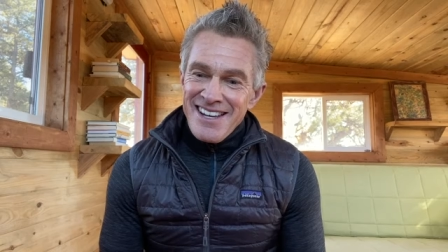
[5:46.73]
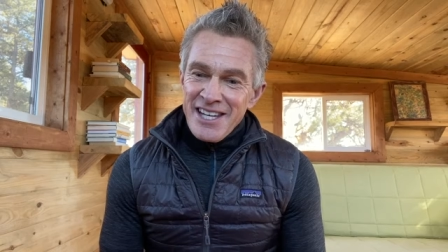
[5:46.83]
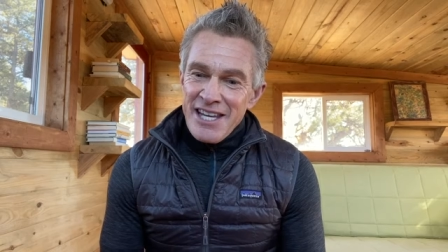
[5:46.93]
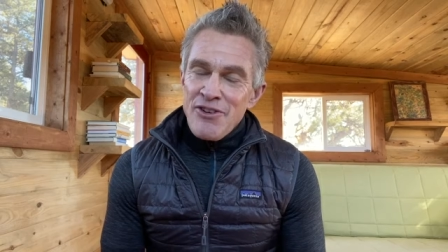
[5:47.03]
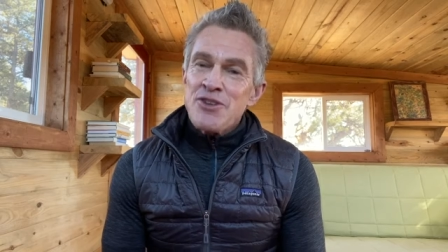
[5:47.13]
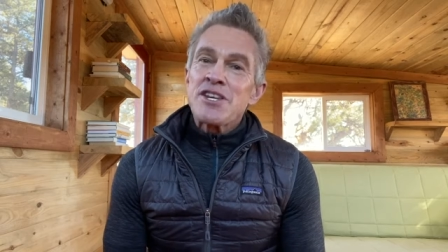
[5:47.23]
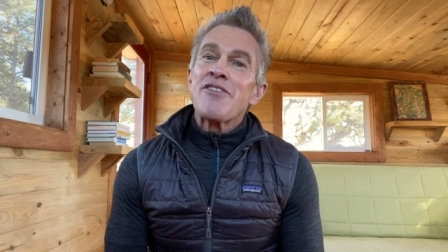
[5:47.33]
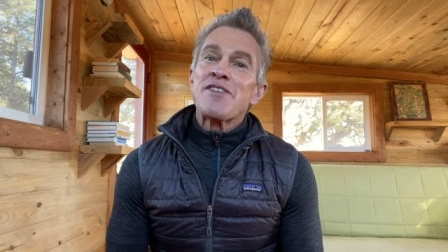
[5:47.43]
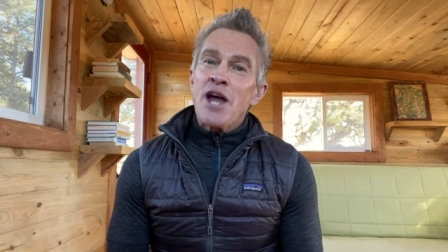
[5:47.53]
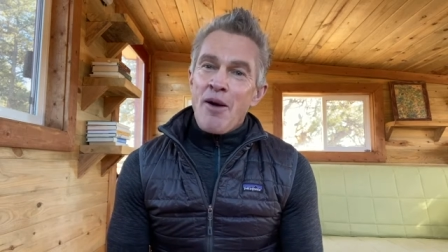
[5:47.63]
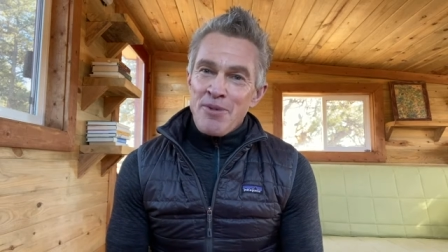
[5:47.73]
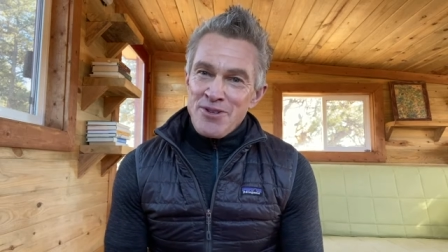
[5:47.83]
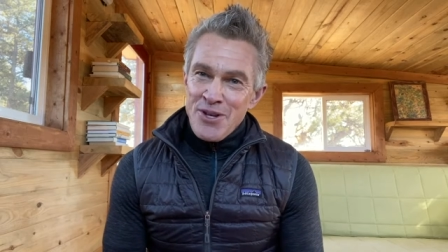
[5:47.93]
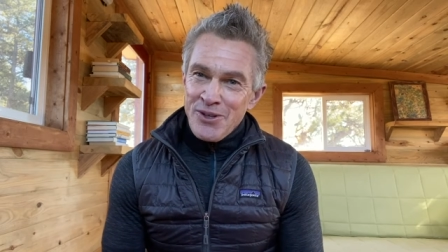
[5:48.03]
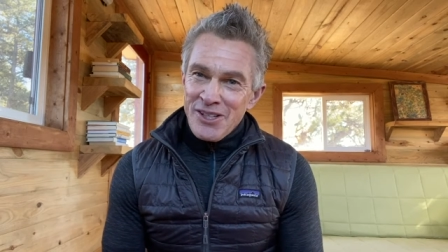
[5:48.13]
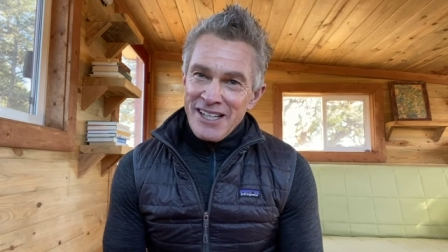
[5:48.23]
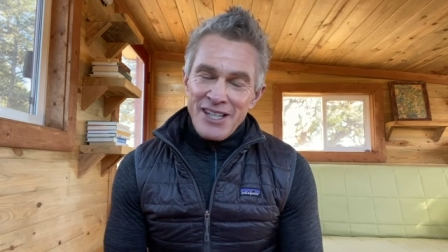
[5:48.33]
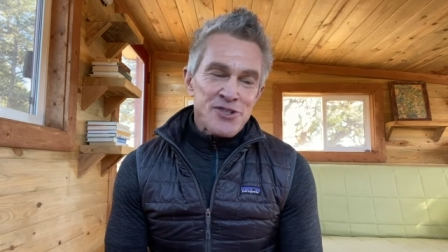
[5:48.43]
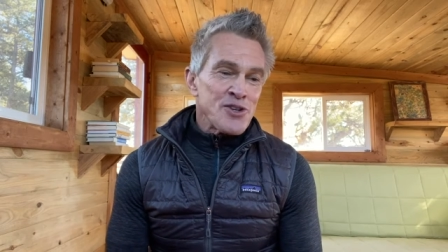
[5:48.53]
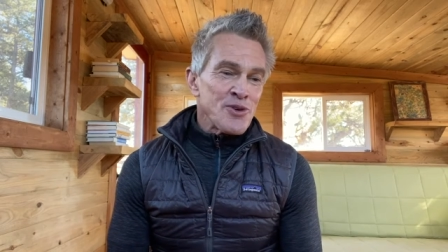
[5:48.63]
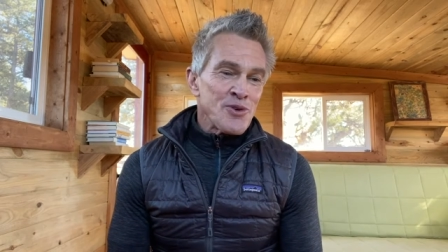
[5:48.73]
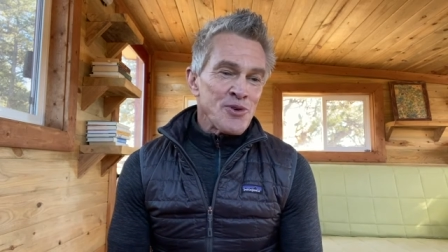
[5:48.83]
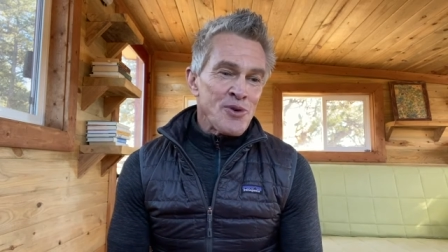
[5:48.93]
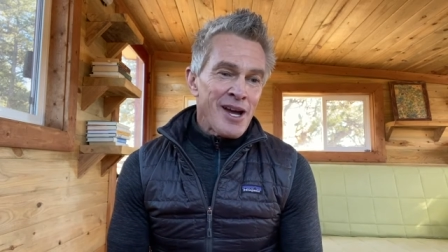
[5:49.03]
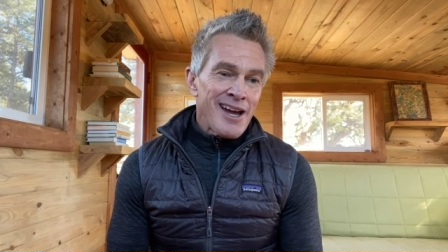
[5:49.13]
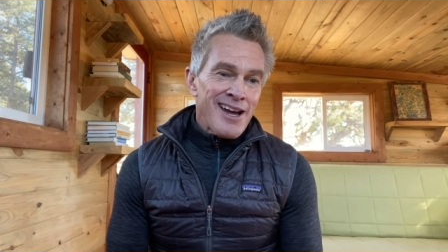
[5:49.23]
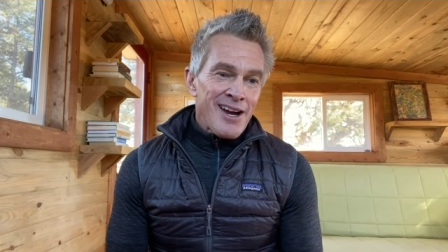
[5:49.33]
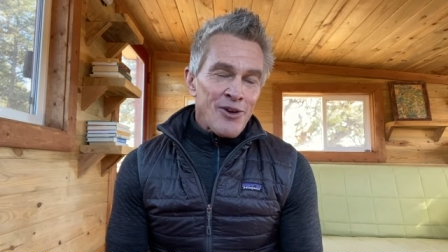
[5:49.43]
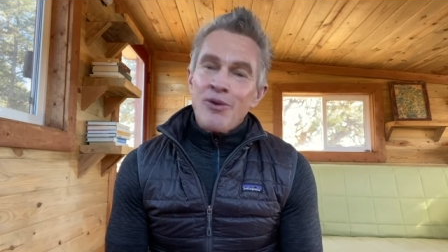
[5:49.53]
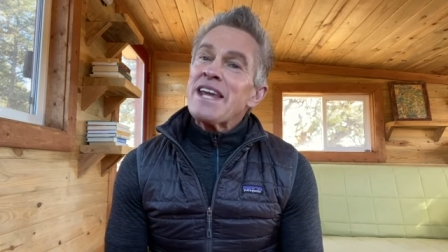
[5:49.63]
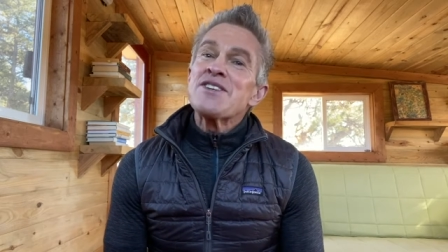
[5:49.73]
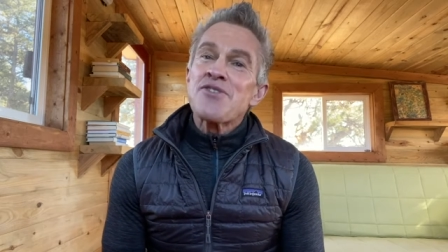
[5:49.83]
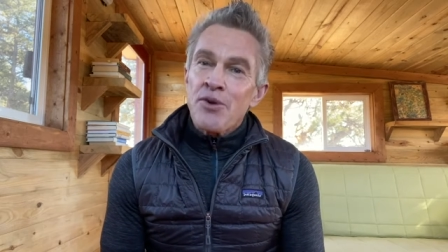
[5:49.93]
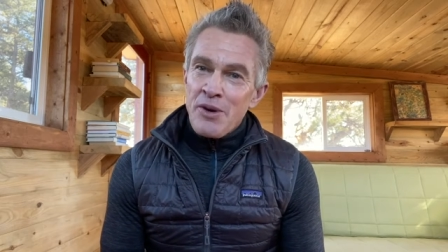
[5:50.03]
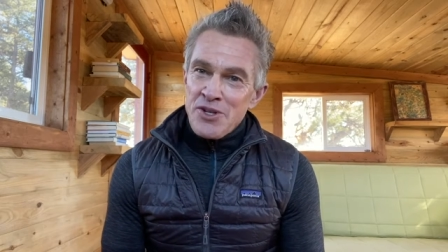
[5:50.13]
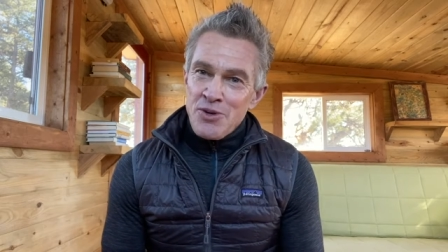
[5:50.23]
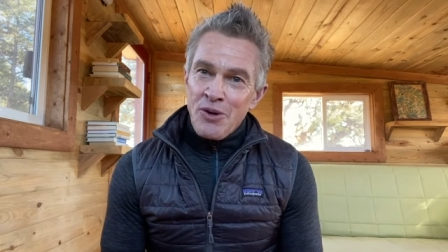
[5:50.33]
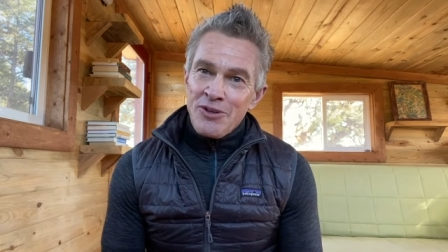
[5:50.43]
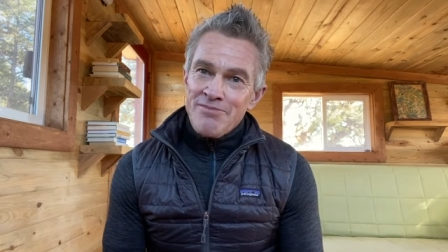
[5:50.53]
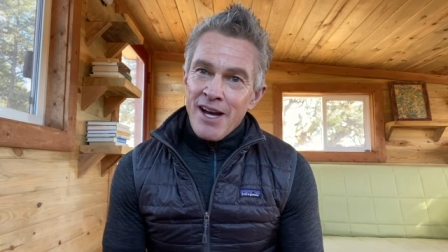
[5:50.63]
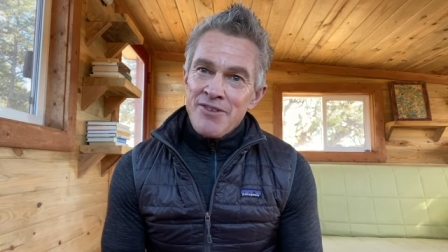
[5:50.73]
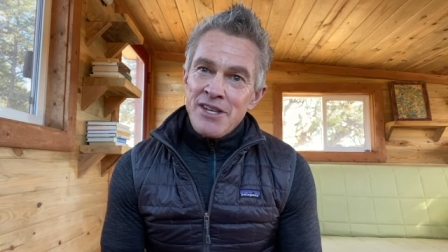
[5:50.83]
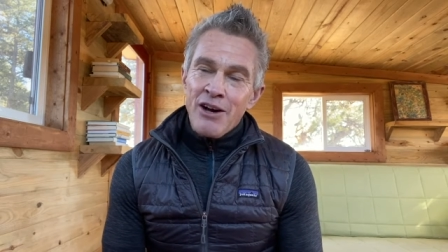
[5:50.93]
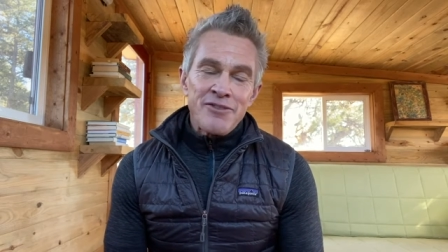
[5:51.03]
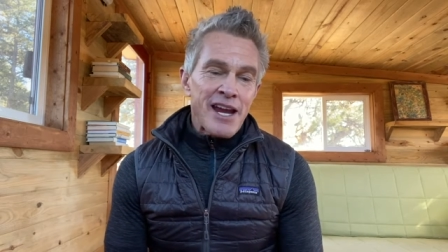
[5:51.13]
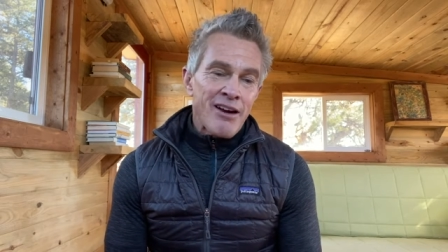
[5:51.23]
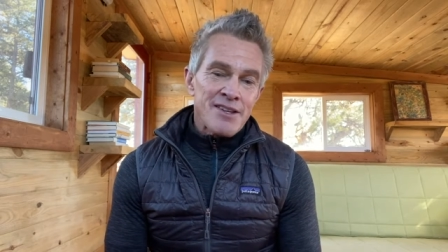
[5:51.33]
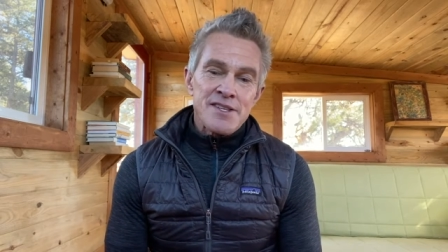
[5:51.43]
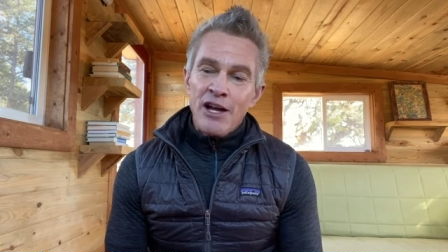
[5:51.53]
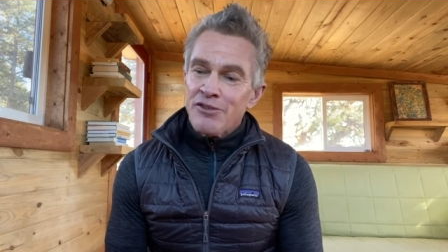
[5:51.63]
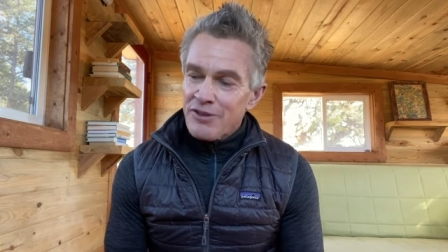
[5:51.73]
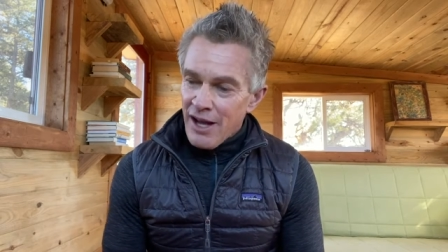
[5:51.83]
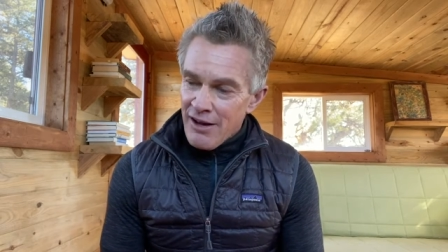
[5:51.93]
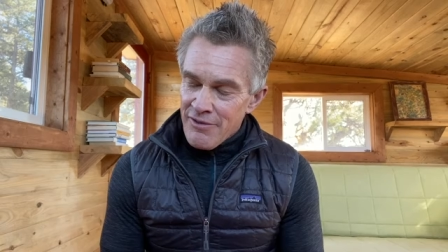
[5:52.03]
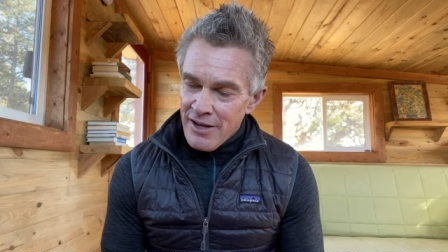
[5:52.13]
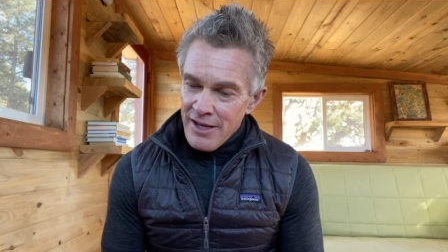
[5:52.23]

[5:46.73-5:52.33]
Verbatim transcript: Give yourself the opportunity to raise the ritual of self-care and self-love